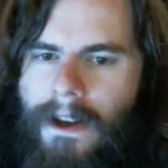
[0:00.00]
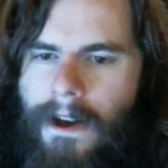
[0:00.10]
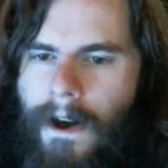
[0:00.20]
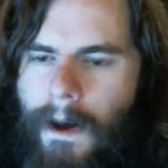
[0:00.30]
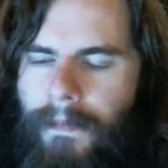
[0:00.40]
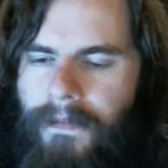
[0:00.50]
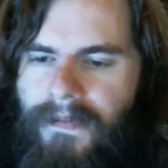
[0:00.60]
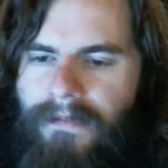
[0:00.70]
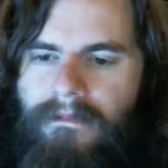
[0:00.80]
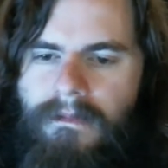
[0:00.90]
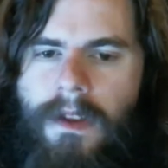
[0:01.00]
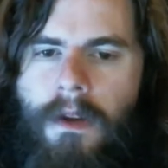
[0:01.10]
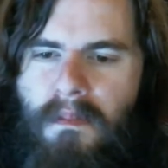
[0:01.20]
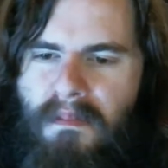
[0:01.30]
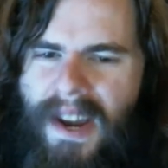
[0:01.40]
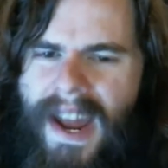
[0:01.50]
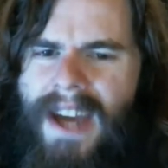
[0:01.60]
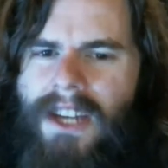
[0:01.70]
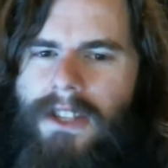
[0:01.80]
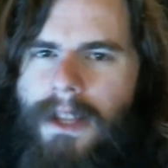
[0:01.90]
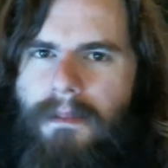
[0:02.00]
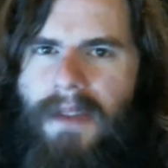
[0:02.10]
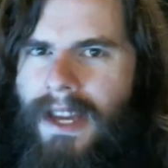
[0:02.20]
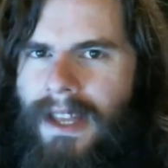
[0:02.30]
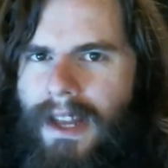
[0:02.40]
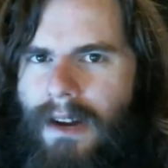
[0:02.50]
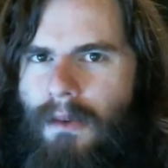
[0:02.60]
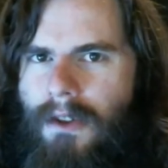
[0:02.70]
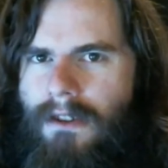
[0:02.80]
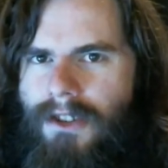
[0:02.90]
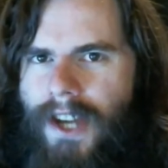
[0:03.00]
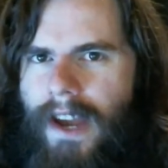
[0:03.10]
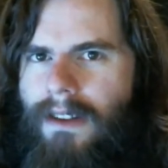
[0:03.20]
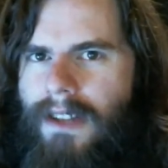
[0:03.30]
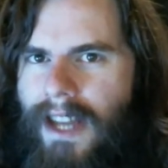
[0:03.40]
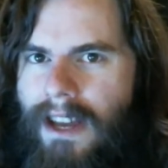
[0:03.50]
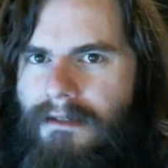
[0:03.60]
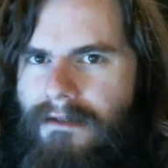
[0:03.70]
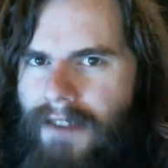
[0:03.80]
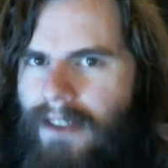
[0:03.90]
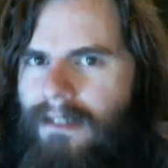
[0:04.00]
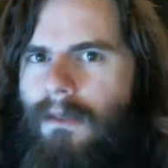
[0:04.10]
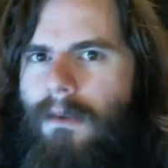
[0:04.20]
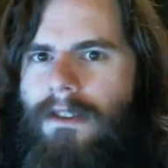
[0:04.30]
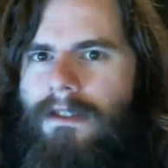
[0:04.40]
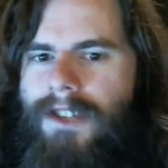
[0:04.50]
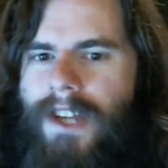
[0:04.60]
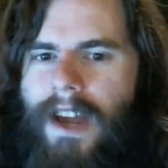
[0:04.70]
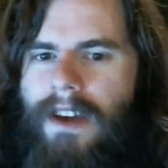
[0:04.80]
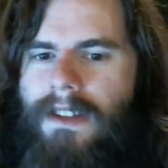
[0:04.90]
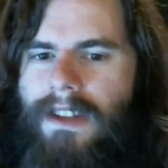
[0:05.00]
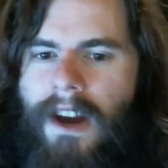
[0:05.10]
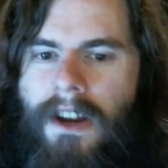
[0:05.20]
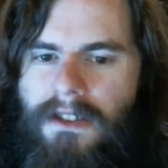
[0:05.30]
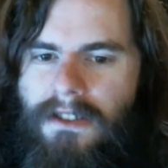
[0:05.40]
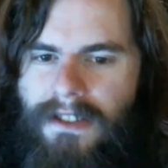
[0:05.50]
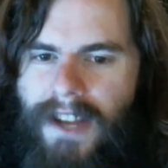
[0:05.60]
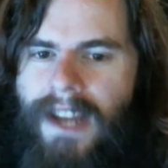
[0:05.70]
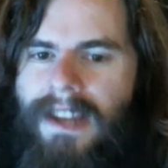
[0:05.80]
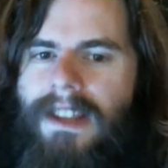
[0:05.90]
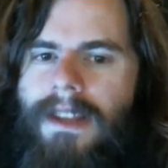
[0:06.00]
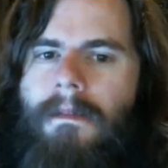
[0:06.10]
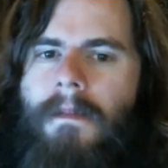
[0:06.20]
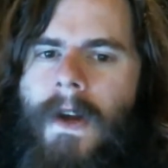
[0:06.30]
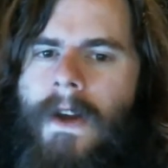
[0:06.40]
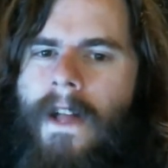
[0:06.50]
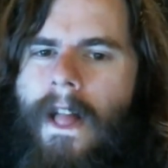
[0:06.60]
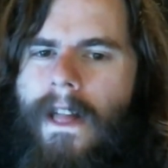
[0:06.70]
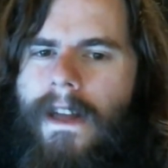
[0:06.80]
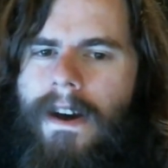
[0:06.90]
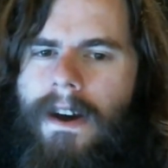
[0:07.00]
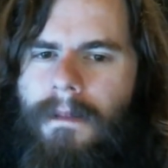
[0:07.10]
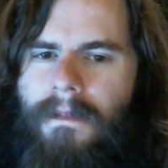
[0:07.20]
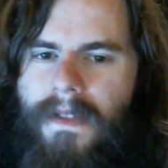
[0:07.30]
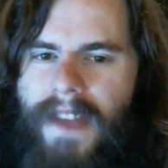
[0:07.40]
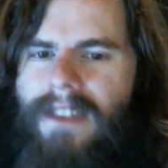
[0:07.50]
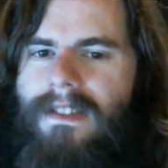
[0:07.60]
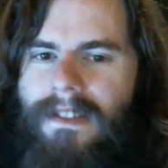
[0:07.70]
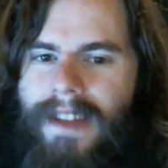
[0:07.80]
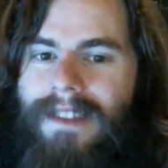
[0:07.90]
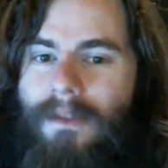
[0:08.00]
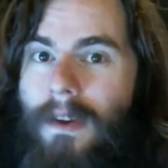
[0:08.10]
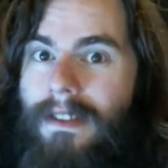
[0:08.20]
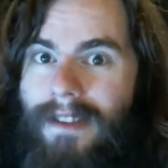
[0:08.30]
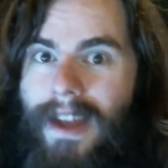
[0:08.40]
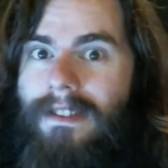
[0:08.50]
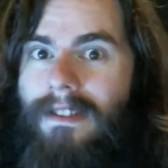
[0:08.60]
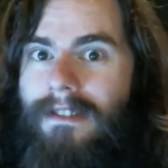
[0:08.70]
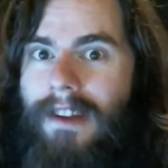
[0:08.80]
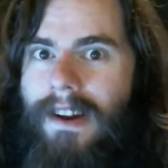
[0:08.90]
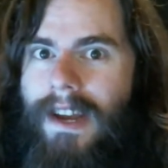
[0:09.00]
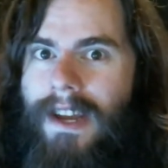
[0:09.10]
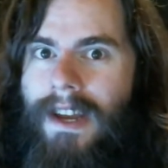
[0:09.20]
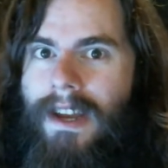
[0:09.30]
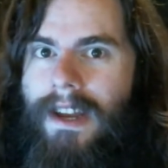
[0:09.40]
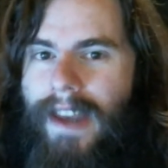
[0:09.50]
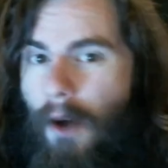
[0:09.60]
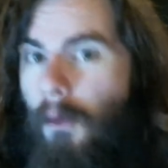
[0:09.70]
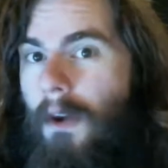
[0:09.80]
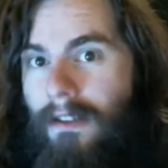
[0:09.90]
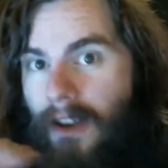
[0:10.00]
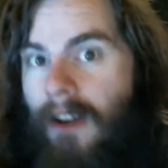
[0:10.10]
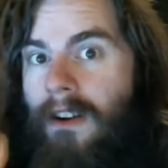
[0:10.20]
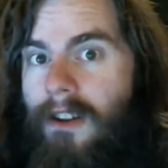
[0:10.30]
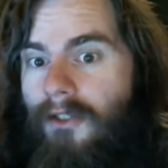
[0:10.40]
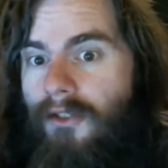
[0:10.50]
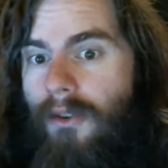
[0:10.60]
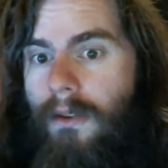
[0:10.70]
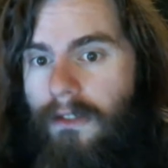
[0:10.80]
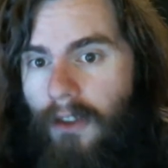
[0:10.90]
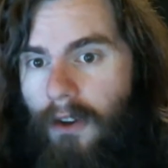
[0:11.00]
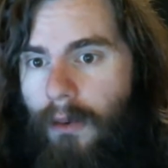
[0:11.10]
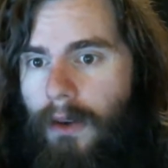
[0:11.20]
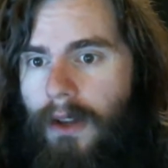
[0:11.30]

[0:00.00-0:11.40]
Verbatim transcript: um, but actually being there with your child and interfacing with your child and understanding them um, that's that's what's necessary now what does gun control do